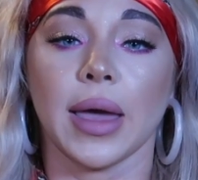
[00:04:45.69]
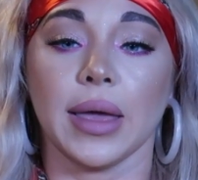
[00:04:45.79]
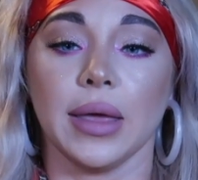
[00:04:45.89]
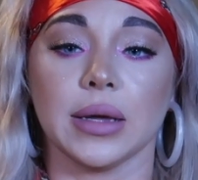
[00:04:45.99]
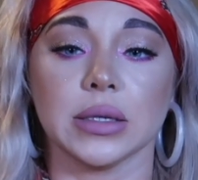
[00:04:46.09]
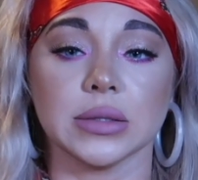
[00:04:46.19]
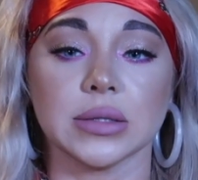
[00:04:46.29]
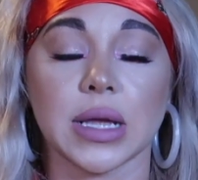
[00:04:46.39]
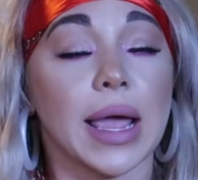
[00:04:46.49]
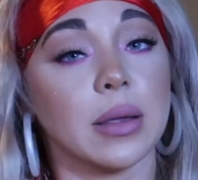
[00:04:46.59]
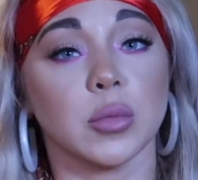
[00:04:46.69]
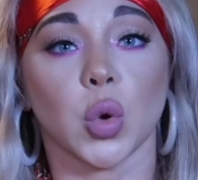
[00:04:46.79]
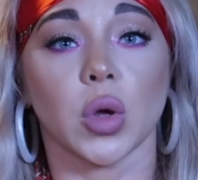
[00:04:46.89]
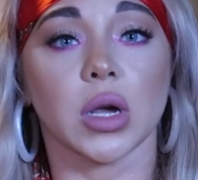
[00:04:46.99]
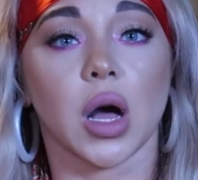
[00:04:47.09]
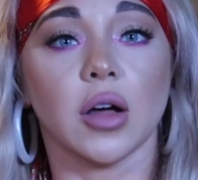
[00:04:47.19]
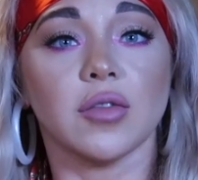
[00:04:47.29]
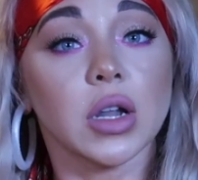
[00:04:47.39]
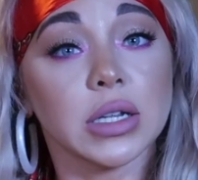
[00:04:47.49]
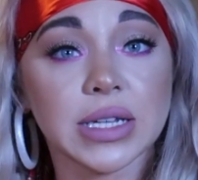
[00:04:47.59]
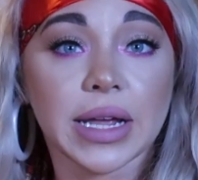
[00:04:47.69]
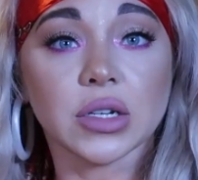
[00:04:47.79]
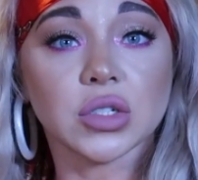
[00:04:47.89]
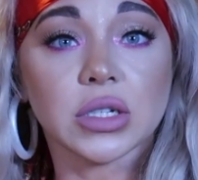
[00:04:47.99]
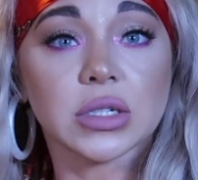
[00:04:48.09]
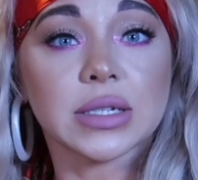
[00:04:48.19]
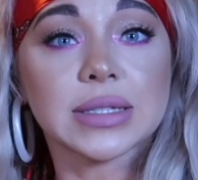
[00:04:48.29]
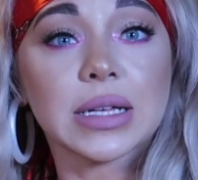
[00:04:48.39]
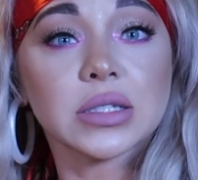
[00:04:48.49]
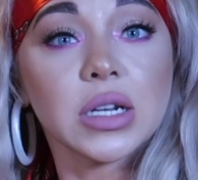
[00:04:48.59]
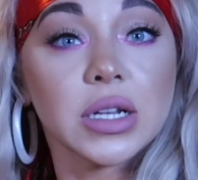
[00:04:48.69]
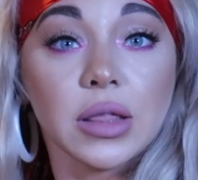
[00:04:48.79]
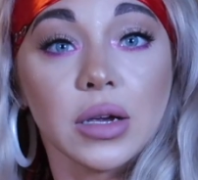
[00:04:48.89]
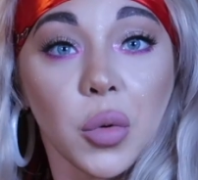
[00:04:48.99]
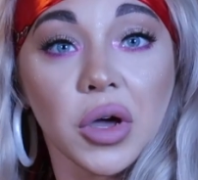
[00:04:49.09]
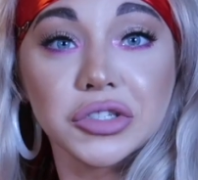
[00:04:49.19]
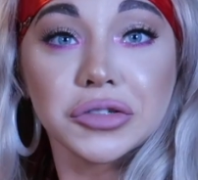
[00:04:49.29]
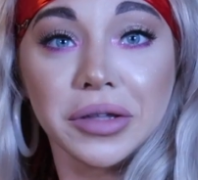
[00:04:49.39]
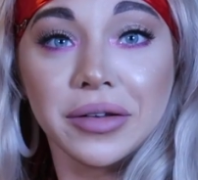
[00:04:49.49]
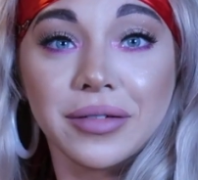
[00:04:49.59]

And I am going off on a tangent because that's another question.